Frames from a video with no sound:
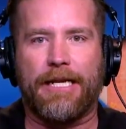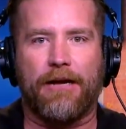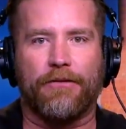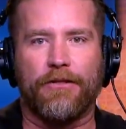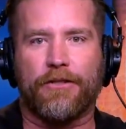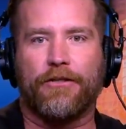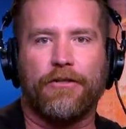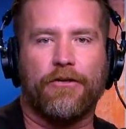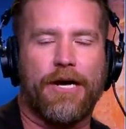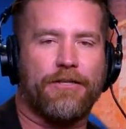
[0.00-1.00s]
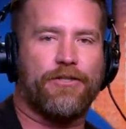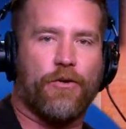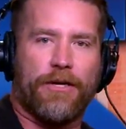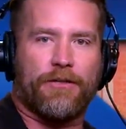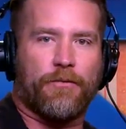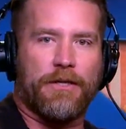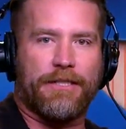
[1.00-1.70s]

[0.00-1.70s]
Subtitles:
Now, look who has joined us once